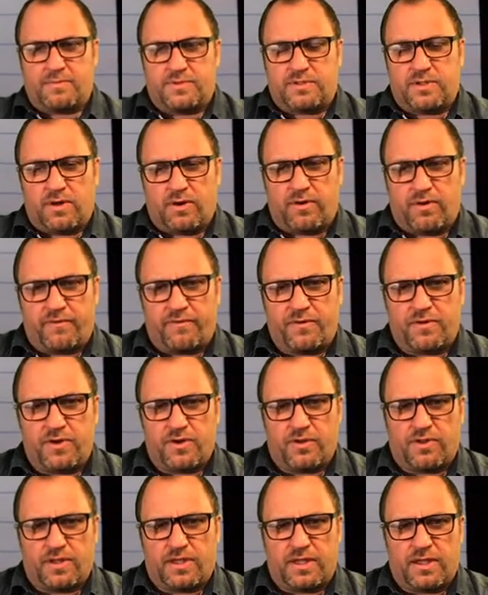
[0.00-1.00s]
So if you
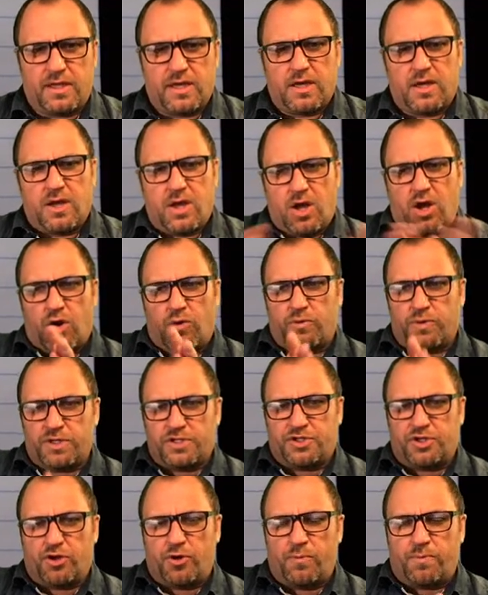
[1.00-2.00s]
know the
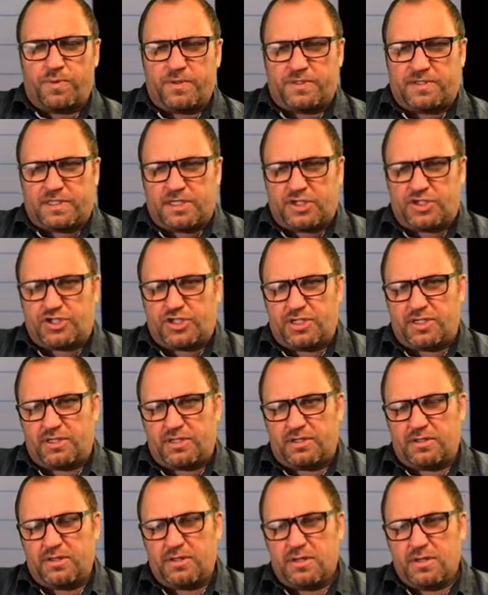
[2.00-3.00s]
original
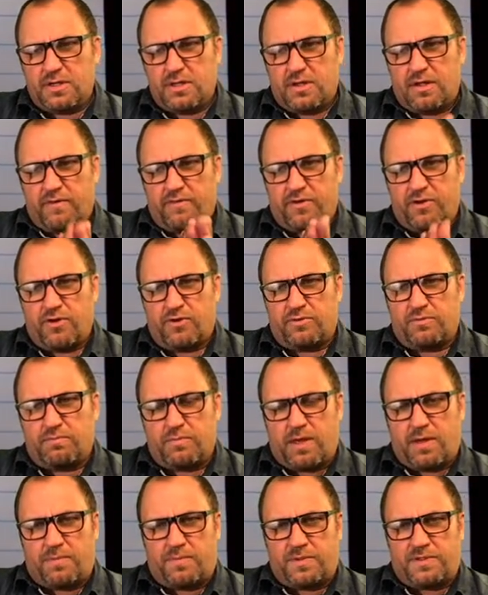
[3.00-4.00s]
position, if you know
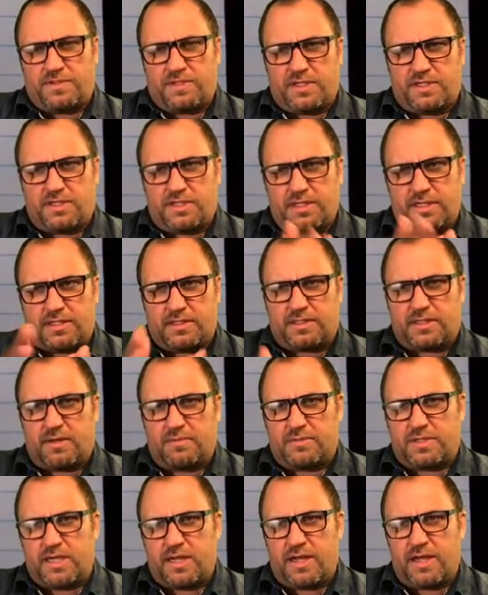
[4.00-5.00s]
a position at some
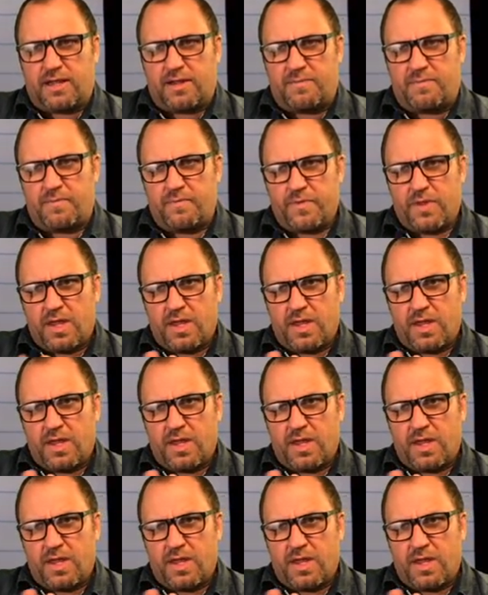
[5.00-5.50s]
time,